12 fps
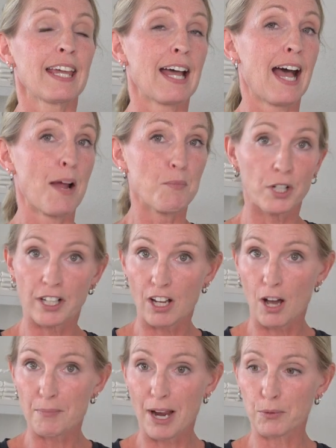I'm working
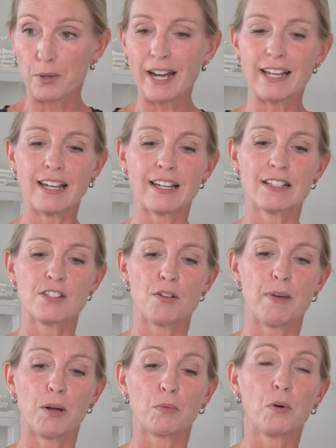on my right hand, so
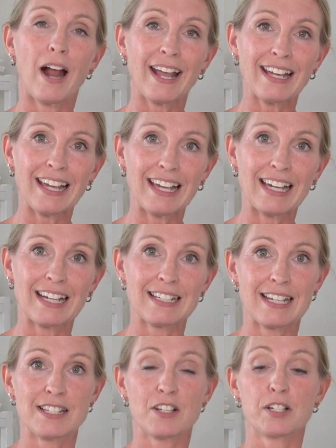my right hand
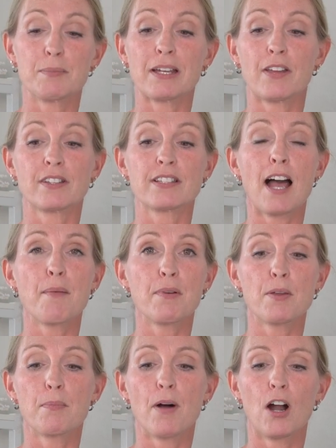is going to be on the top
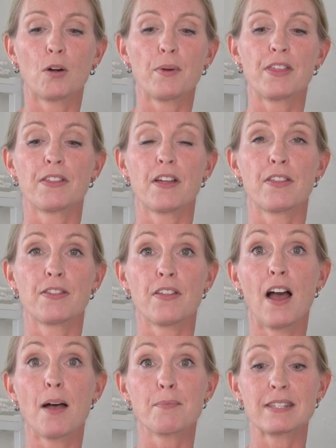of the bar with the
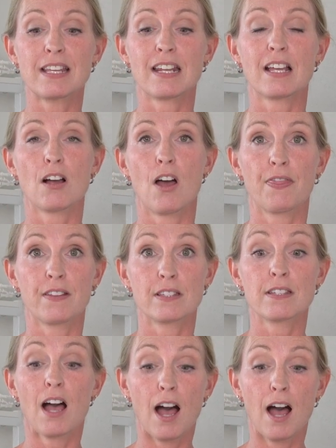thumb sitting on the
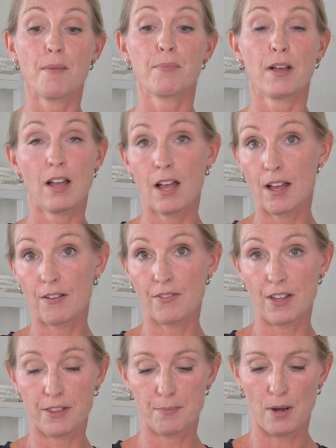top of
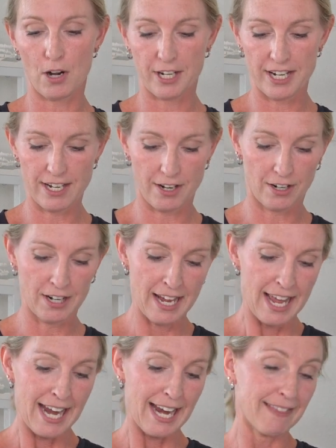the bar here.
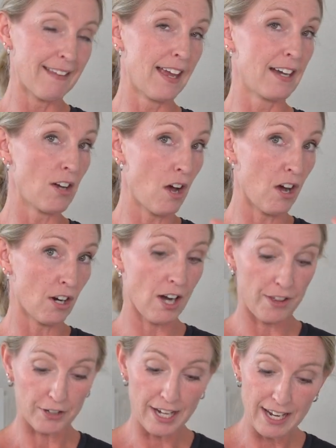And then our
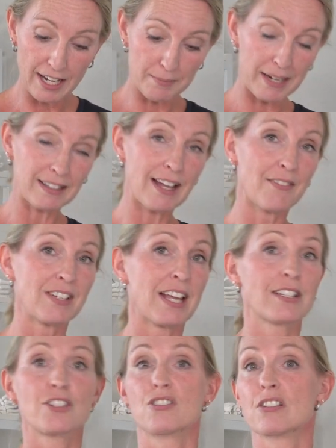other hand, my left
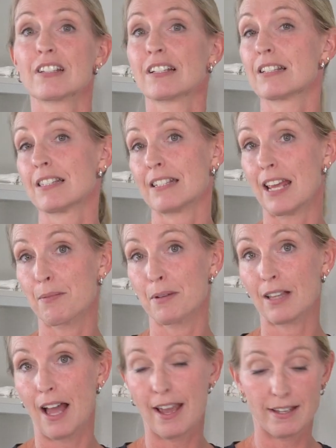hand, is just going to
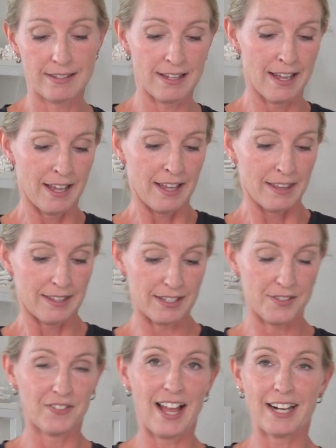stabilize
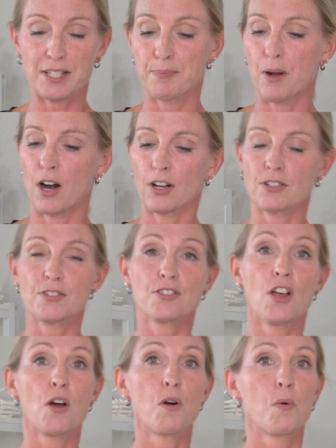this flex bar.
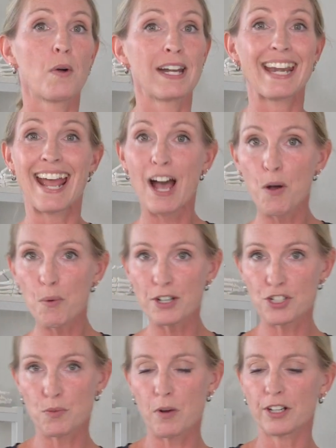So now
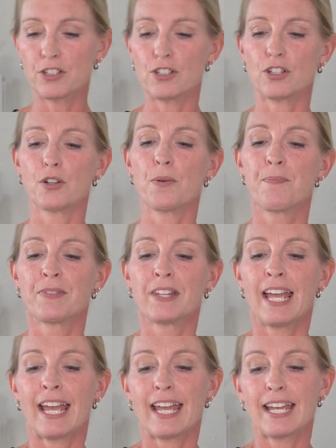what you want to do
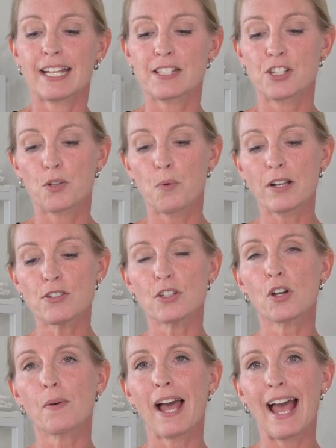is you want to
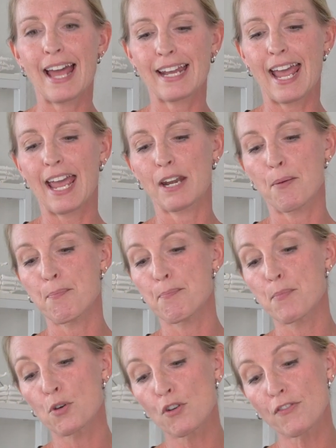go ahead
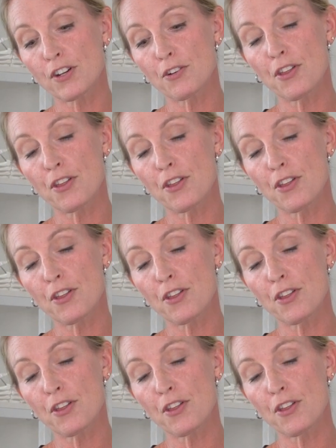and move your